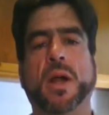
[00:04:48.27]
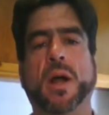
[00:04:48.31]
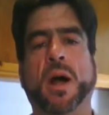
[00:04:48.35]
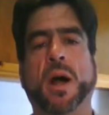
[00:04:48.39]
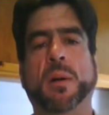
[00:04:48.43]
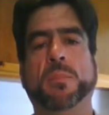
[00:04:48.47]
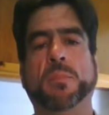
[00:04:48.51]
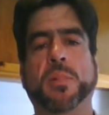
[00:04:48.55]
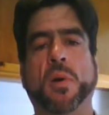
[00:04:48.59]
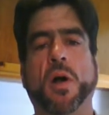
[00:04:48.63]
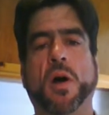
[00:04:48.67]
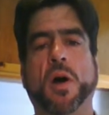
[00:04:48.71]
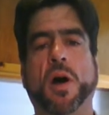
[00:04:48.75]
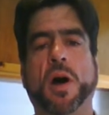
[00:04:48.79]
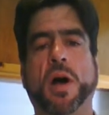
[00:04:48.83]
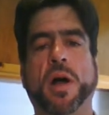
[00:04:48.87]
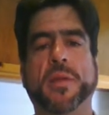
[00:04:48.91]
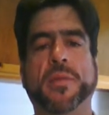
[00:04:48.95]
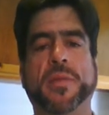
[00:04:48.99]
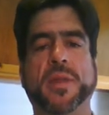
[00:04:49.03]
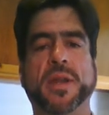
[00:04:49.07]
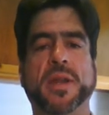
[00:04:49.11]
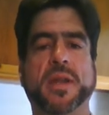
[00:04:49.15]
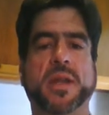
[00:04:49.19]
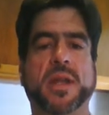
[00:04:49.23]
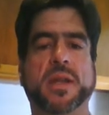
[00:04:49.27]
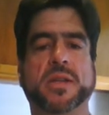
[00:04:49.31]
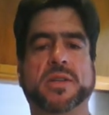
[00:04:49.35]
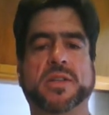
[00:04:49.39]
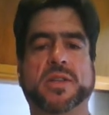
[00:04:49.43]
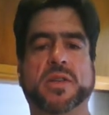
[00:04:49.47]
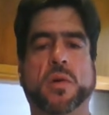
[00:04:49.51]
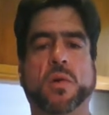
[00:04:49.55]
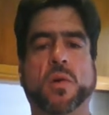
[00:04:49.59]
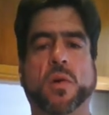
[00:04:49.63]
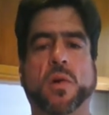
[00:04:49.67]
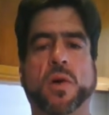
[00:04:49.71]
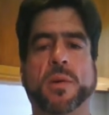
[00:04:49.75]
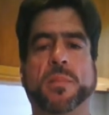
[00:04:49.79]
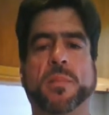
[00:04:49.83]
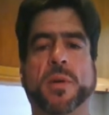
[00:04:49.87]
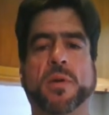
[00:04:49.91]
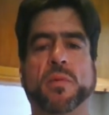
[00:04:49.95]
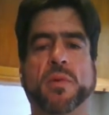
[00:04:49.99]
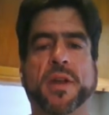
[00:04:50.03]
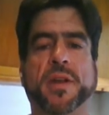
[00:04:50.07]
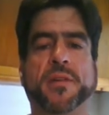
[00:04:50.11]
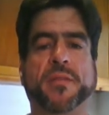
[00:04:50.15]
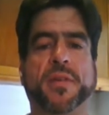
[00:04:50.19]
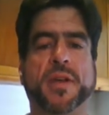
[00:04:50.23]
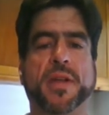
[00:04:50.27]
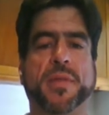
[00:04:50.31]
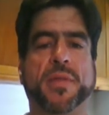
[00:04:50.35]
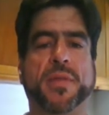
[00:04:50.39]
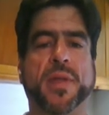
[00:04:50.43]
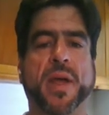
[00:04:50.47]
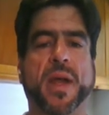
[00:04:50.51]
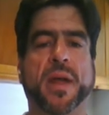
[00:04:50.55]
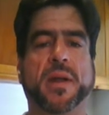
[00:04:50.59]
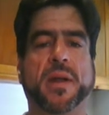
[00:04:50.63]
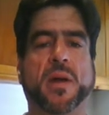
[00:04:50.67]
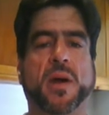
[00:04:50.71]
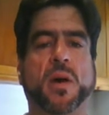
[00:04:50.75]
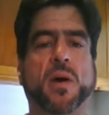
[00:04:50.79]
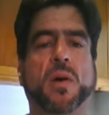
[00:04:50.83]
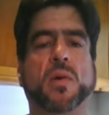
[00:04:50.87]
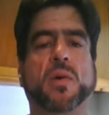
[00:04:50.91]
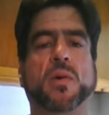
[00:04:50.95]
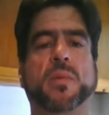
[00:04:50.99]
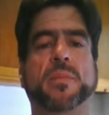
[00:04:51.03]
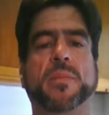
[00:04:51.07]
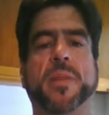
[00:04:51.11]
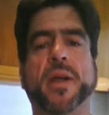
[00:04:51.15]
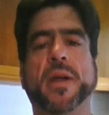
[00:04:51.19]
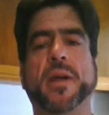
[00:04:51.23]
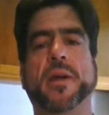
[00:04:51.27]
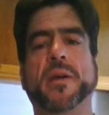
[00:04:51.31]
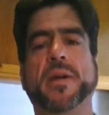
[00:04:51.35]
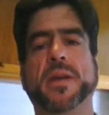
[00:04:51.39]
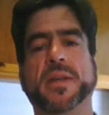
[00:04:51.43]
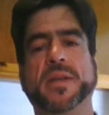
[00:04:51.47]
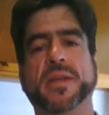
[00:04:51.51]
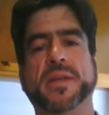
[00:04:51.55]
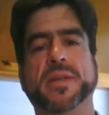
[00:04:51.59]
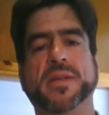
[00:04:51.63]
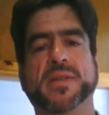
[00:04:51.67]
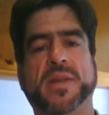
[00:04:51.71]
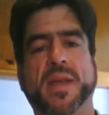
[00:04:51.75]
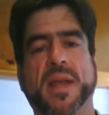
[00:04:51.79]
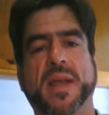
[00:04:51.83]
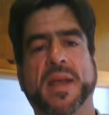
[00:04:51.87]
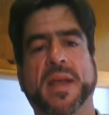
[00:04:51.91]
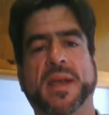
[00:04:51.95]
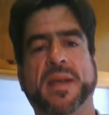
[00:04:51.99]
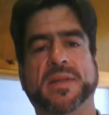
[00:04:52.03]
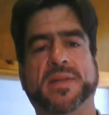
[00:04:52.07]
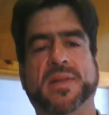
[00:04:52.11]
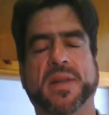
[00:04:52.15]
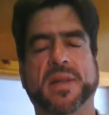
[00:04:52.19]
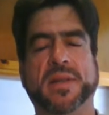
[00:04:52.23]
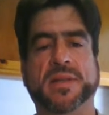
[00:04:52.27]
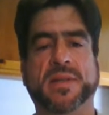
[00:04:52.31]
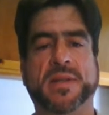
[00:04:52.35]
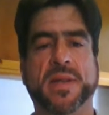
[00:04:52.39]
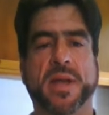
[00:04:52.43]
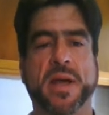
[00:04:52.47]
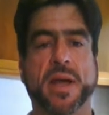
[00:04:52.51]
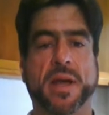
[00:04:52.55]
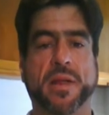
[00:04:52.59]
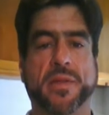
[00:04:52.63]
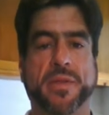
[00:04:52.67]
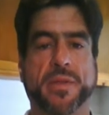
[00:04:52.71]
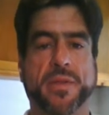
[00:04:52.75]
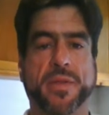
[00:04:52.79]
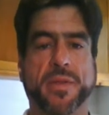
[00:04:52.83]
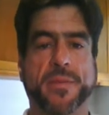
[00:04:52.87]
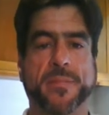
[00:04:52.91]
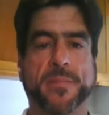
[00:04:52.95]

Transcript: Abroad the sword bereaveth, at home there is as death.